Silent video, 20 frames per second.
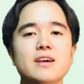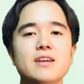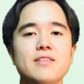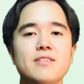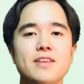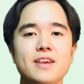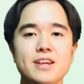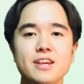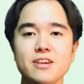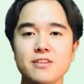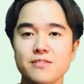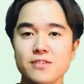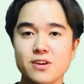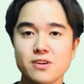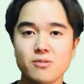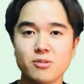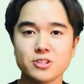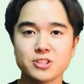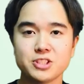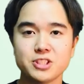Thank you
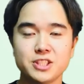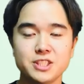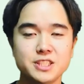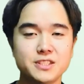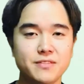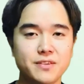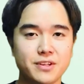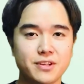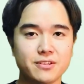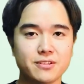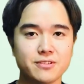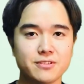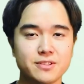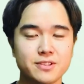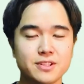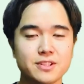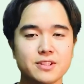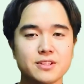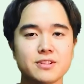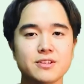for watching this video.
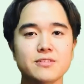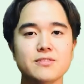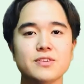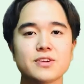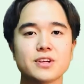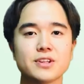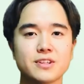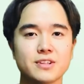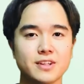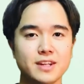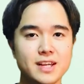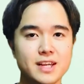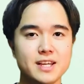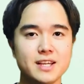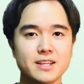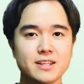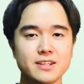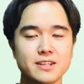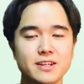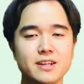Don't forget to
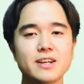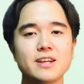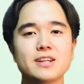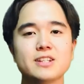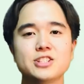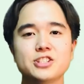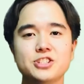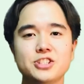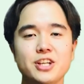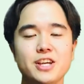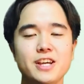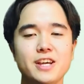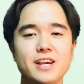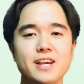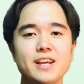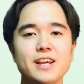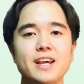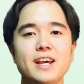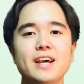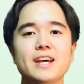like, share,
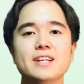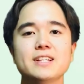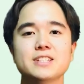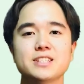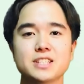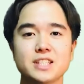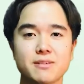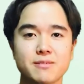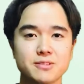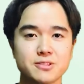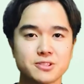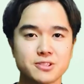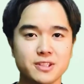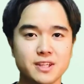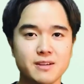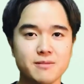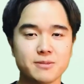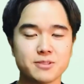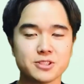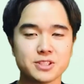and
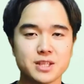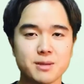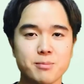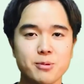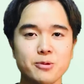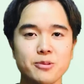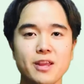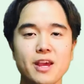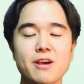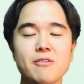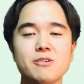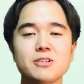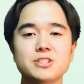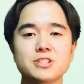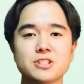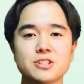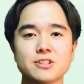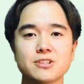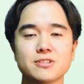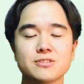subscribe to support our
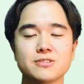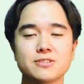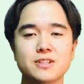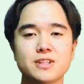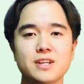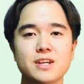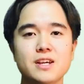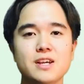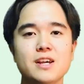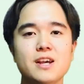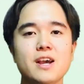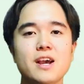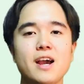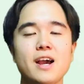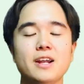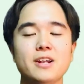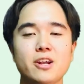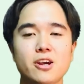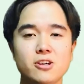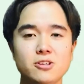channel.
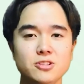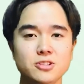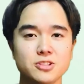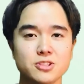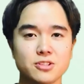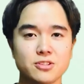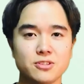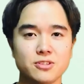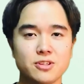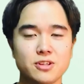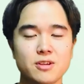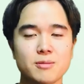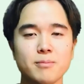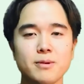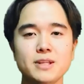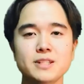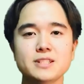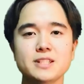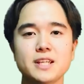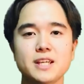And also,
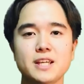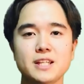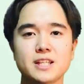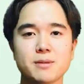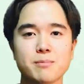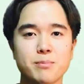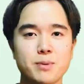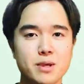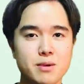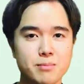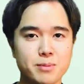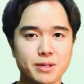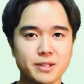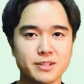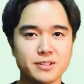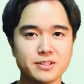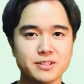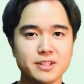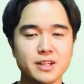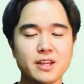please hit the bell
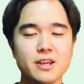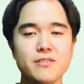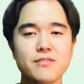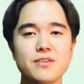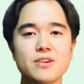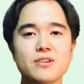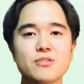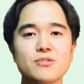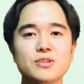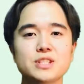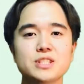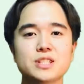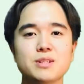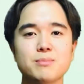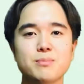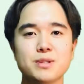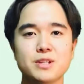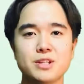button if you wish to be